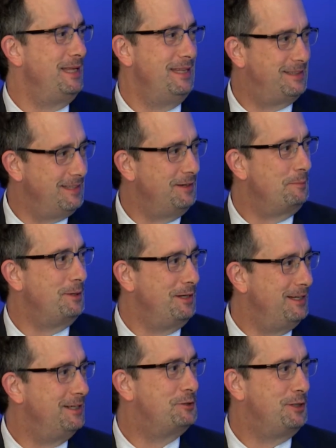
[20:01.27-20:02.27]
that the number
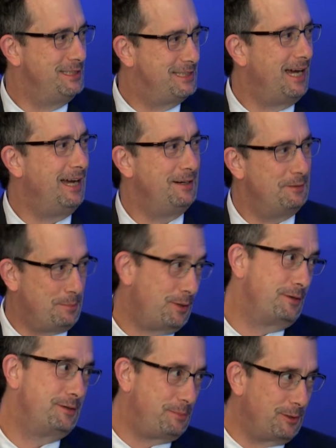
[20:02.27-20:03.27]
needed treats higher
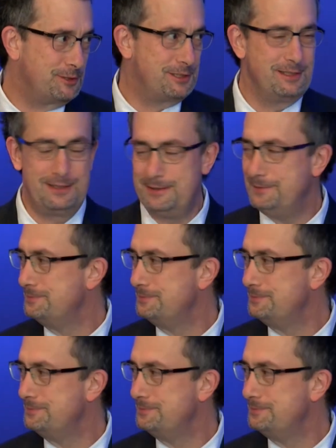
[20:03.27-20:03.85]
personally.